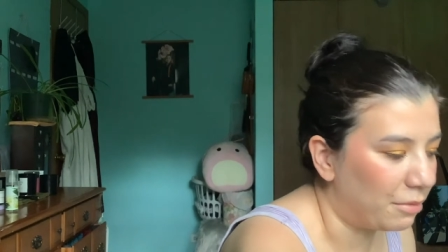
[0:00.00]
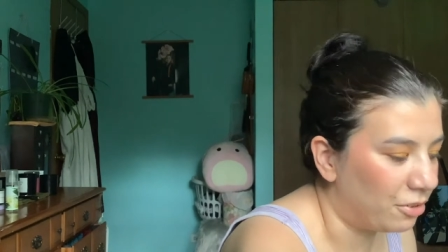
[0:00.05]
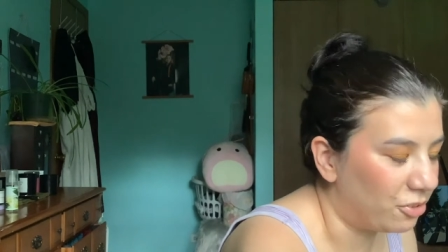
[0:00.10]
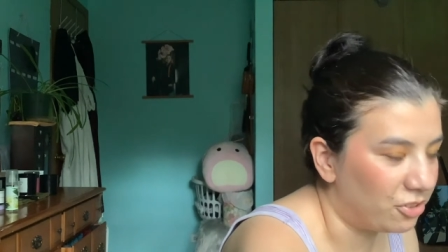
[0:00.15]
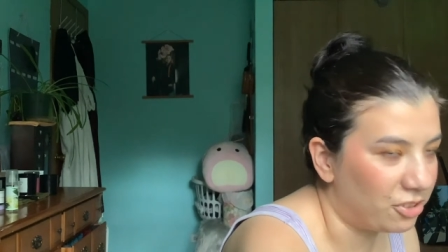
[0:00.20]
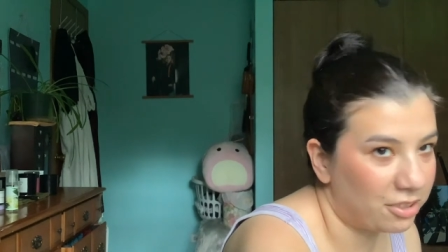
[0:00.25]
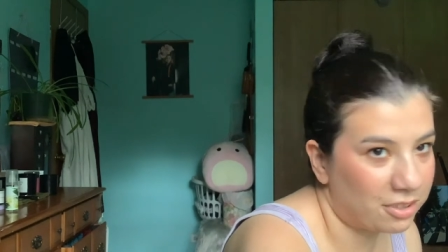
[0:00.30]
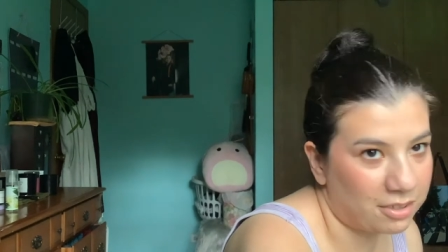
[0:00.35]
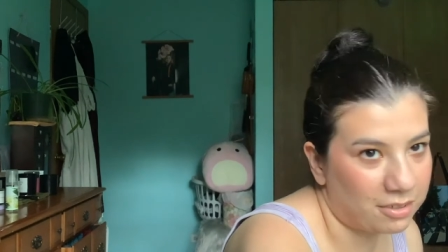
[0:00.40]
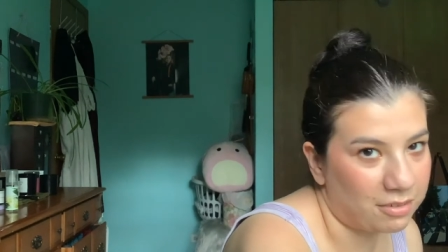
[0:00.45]
will
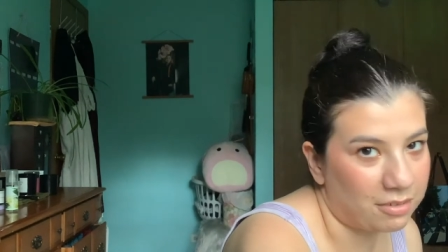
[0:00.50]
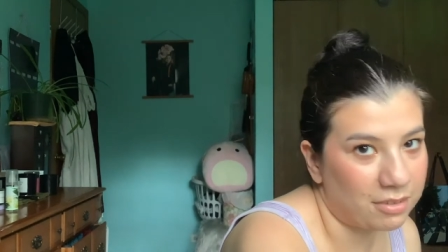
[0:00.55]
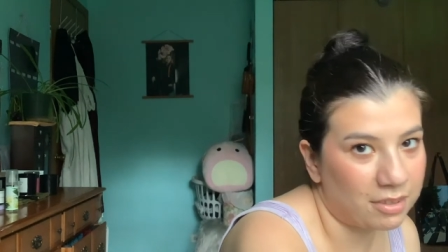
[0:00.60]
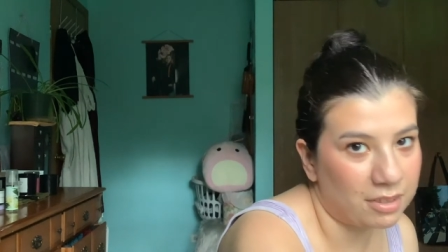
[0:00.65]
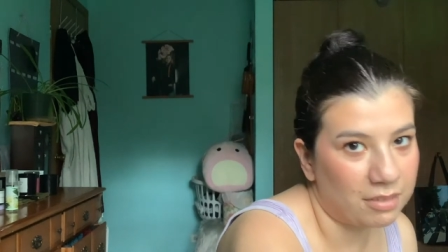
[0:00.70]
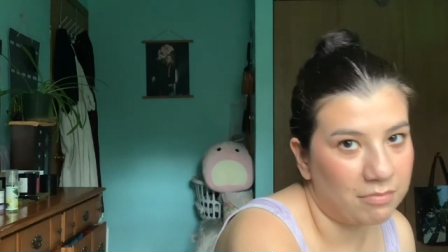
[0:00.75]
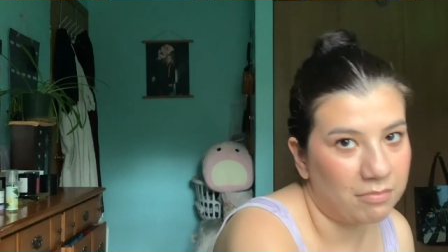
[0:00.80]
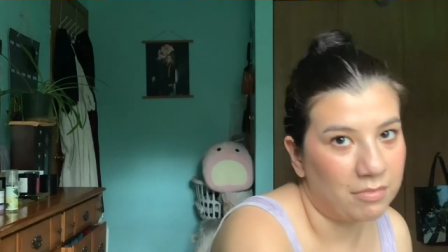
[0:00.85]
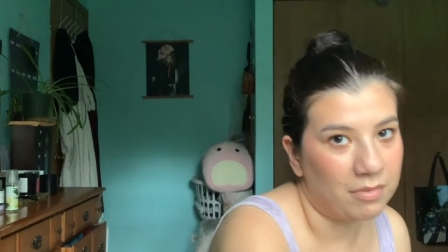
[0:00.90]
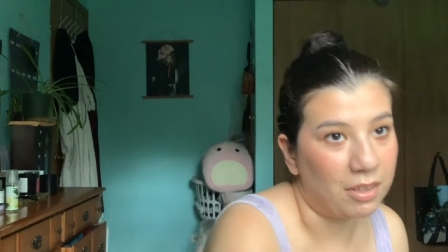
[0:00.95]
just use
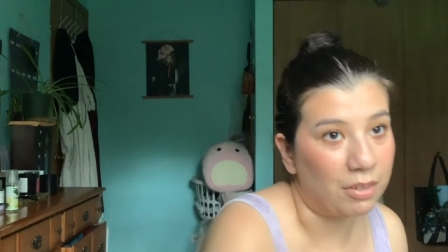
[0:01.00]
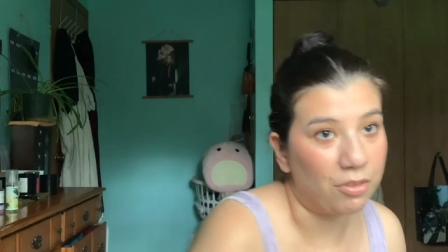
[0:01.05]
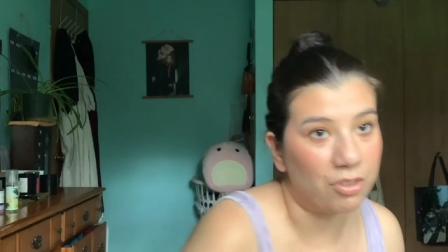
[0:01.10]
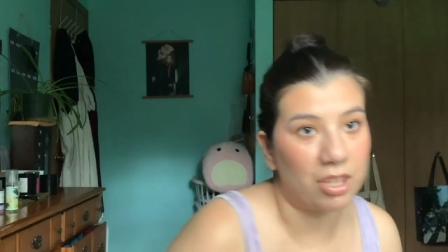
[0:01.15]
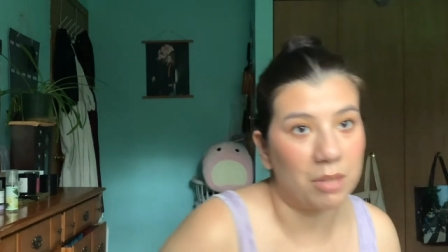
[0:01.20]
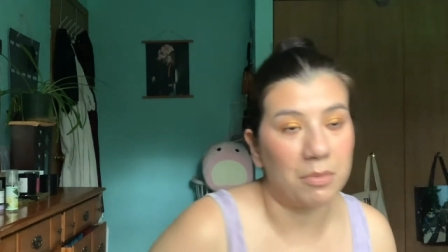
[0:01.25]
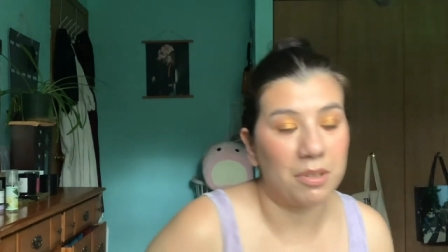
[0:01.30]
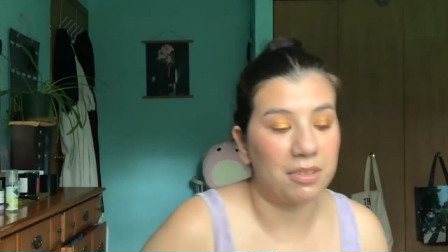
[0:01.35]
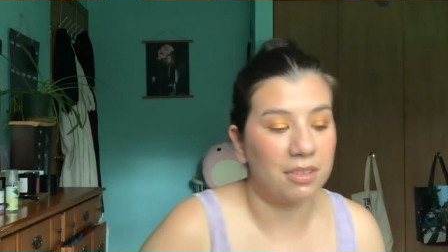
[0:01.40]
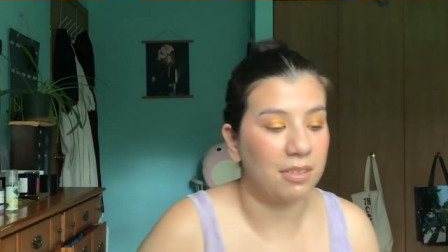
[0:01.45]
those
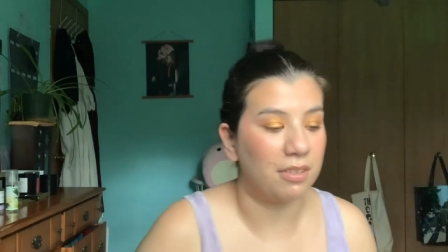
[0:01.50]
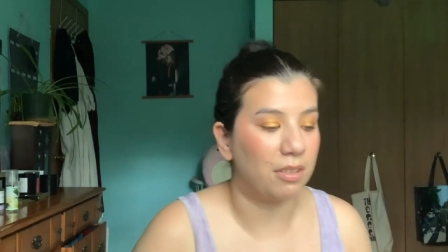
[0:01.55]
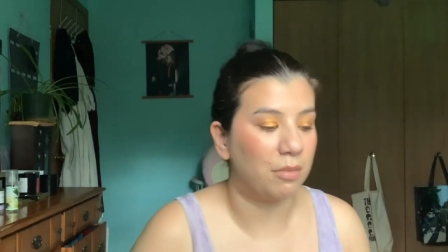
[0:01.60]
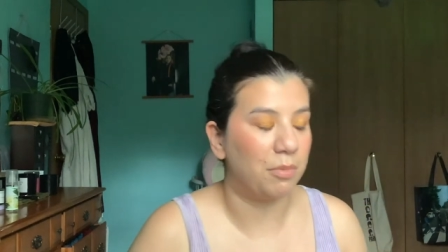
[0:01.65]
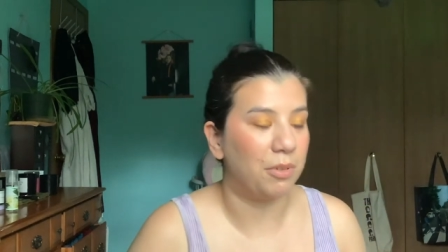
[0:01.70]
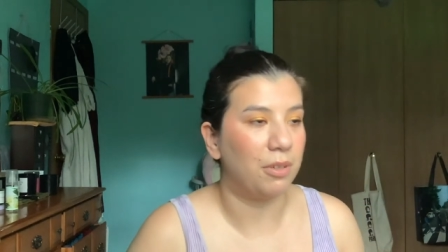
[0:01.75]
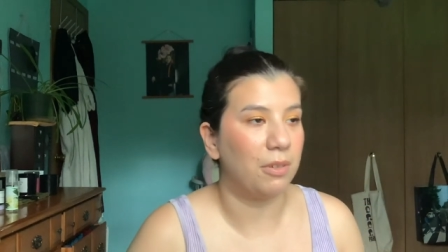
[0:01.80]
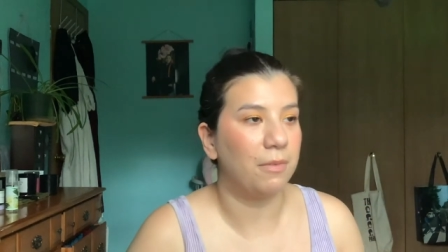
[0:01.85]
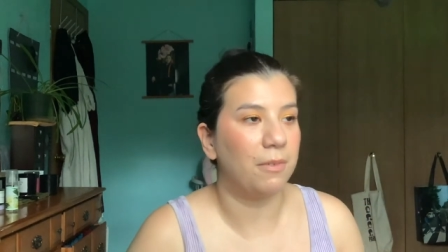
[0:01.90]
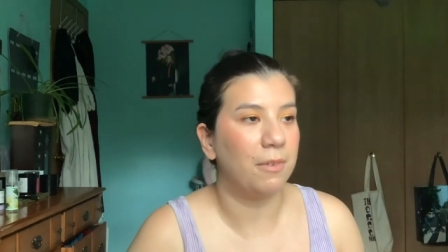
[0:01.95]
shimmers because they're
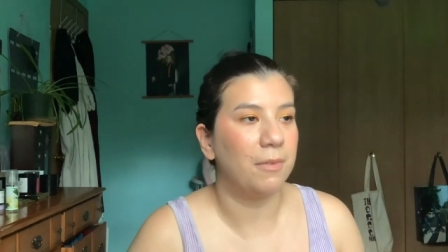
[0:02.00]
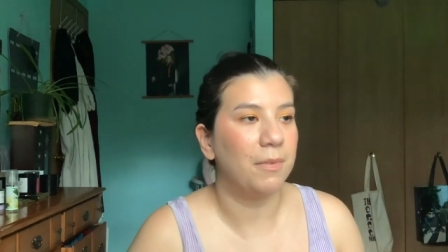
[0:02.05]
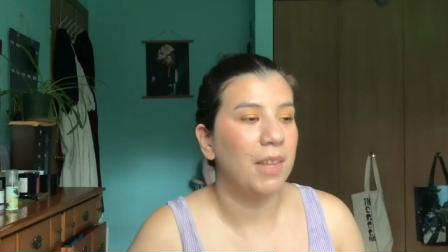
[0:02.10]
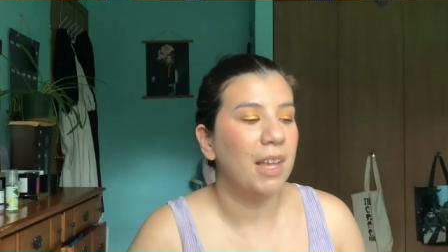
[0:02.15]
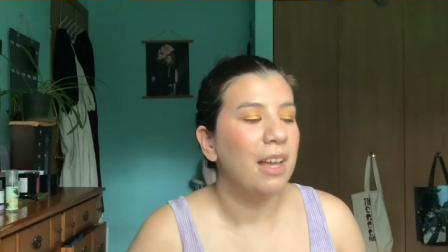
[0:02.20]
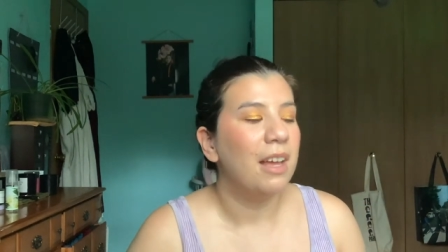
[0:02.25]
beautiful.